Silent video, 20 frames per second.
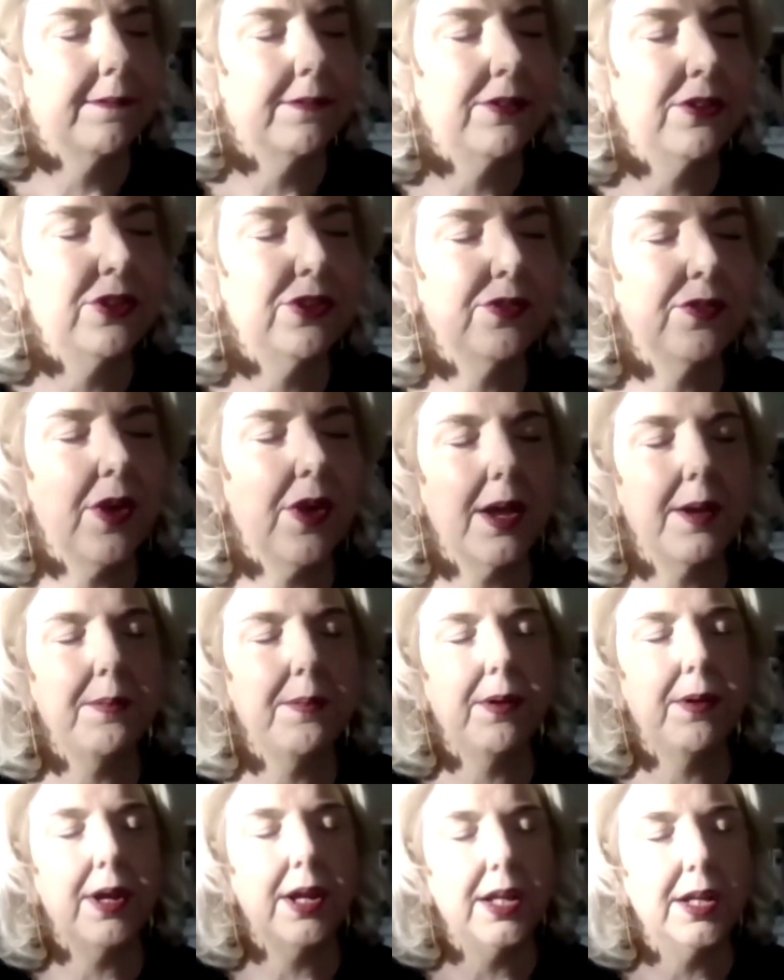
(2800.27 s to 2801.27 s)
She is
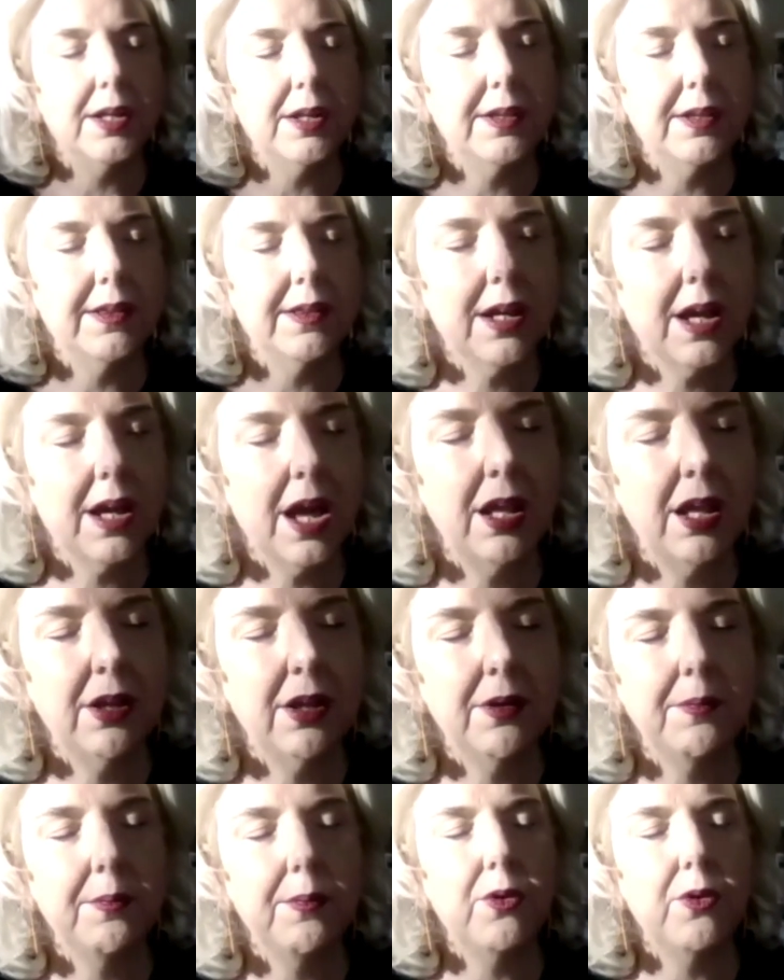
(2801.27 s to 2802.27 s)
vibrating in the
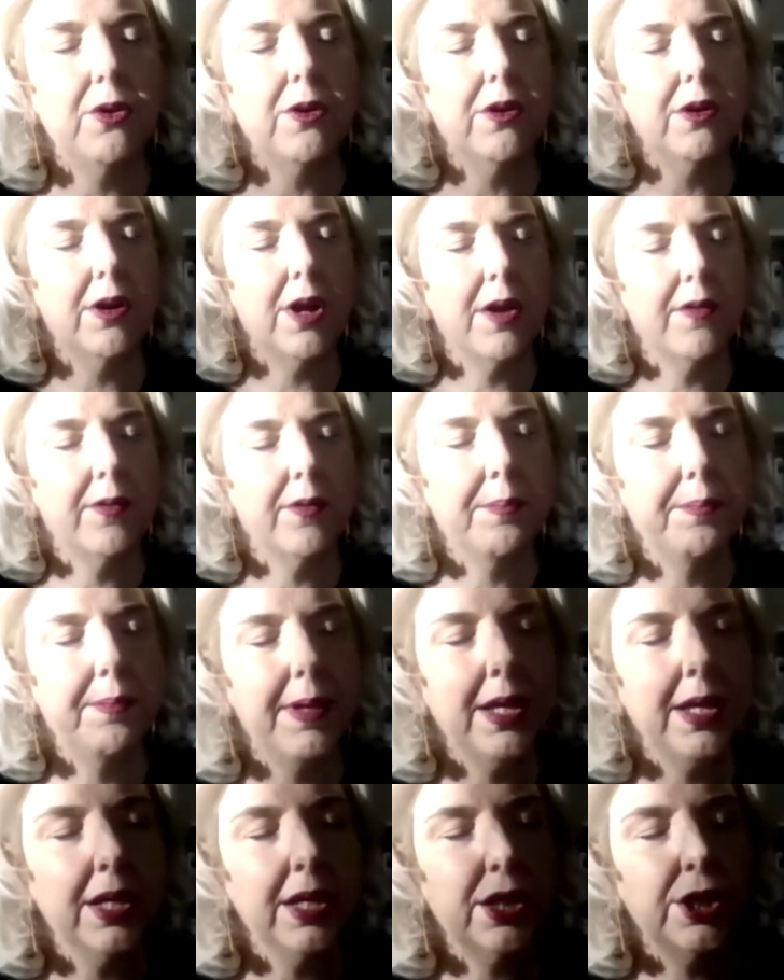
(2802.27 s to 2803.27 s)
color more of a
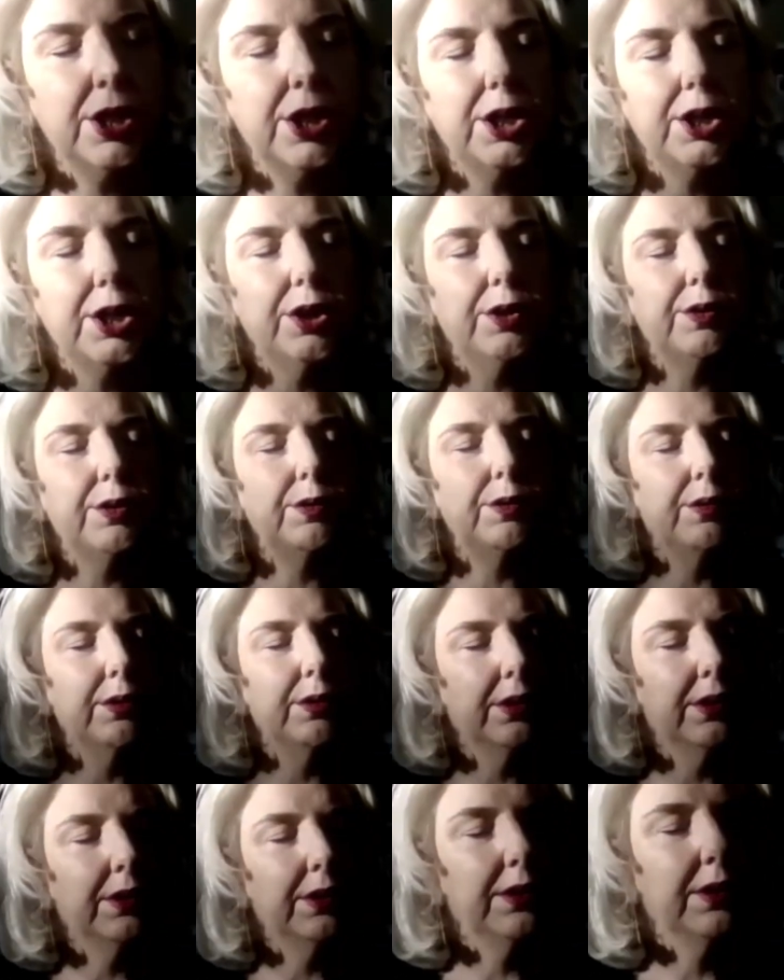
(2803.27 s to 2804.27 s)
pink hue